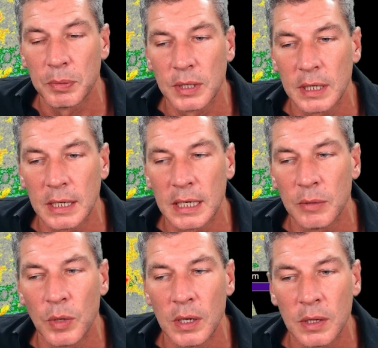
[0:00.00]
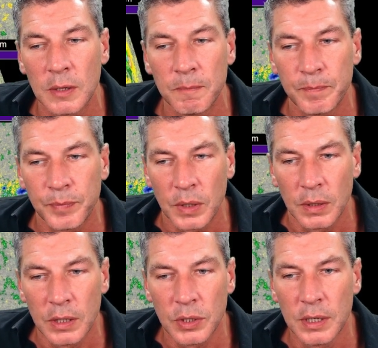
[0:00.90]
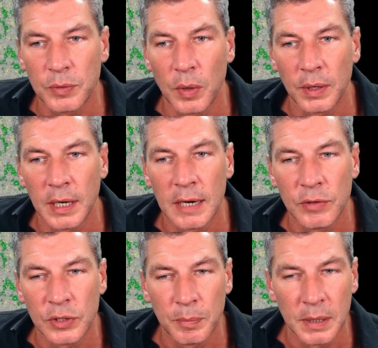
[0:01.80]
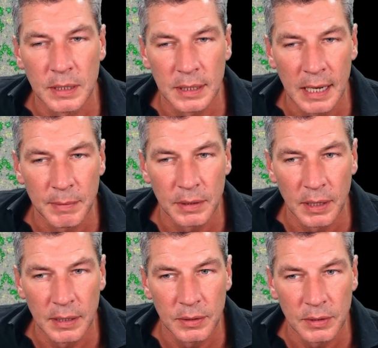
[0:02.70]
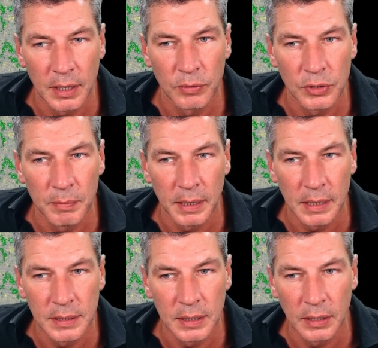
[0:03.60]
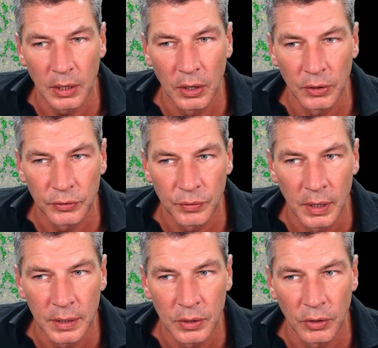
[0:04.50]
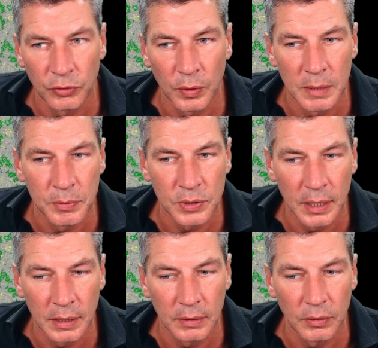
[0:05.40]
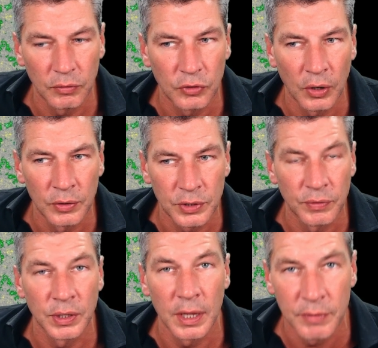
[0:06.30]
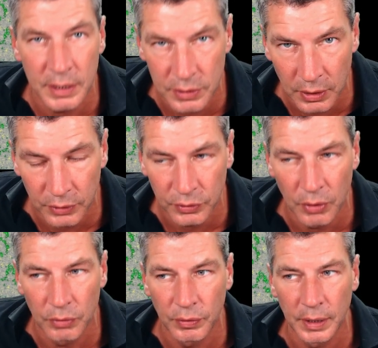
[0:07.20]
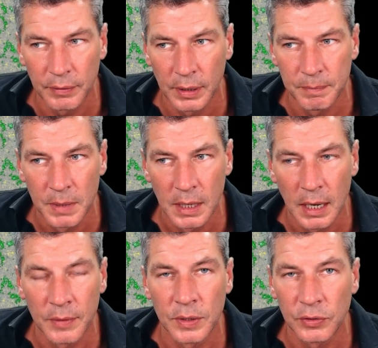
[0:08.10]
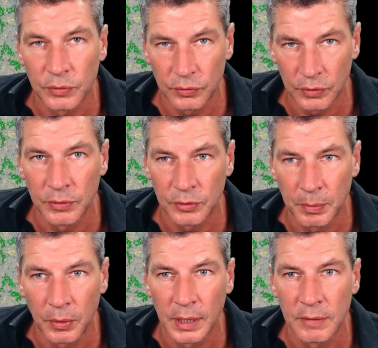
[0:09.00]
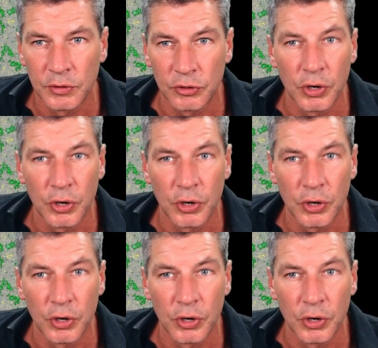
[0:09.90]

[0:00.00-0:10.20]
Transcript: particularly with, this one here is the beta gamma delta magnetic class, right? You got a 20% chance of another X-class solar flare, right? And this sunspot here is